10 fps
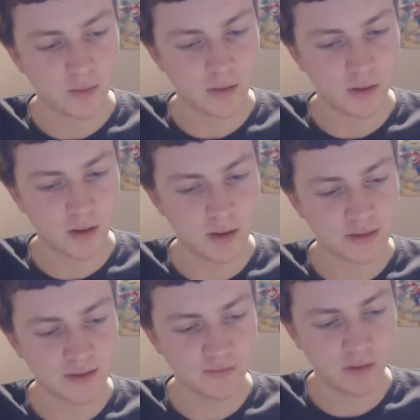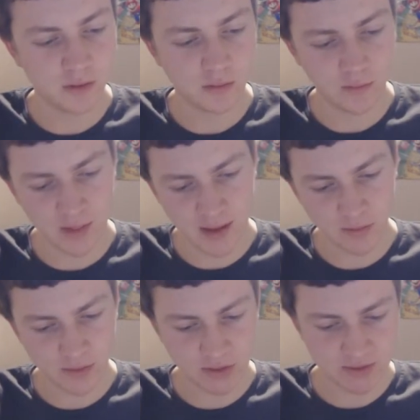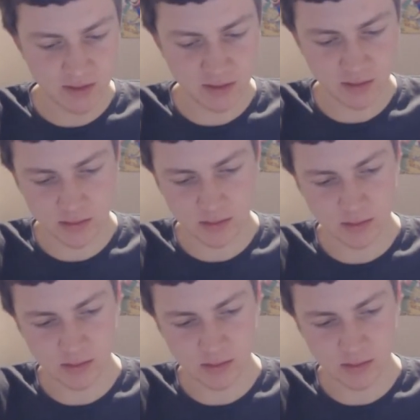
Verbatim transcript: But yeah, it's even got, what language is it?